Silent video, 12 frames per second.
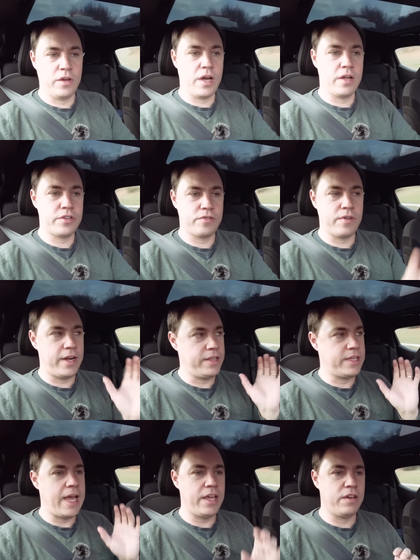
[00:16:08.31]
you can't just really
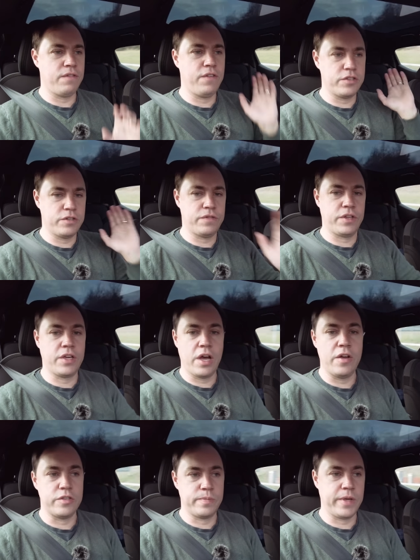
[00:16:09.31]
take your foot off and
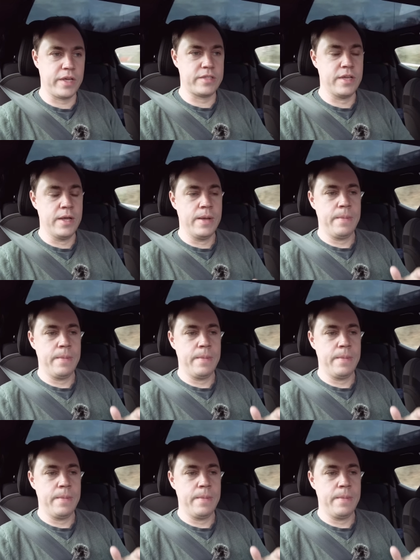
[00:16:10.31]
coast, because